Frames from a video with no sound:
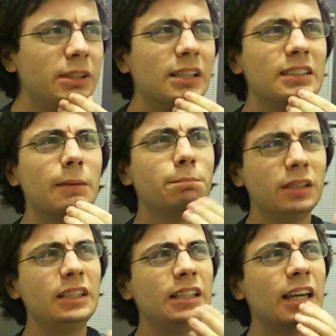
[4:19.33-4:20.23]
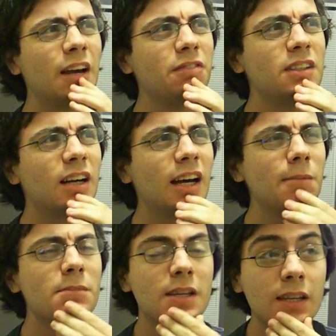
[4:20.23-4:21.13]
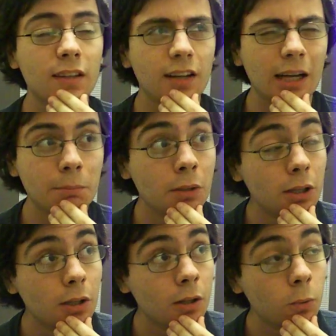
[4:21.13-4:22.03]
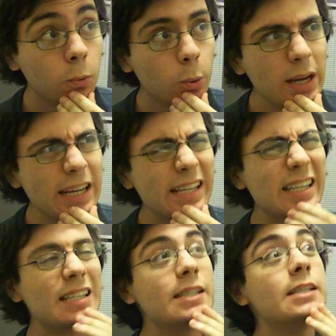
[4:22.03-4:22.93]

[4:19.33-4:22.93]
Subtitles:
because I'm blinking half the time that I'm awake.